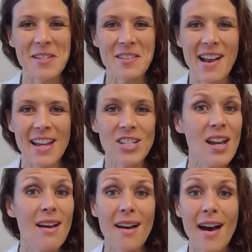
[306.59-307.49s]
strange,
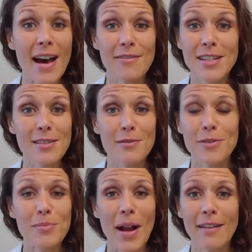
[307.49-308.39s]
have dinner for
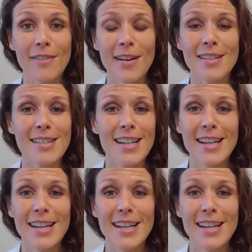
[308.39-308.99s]
breakfast.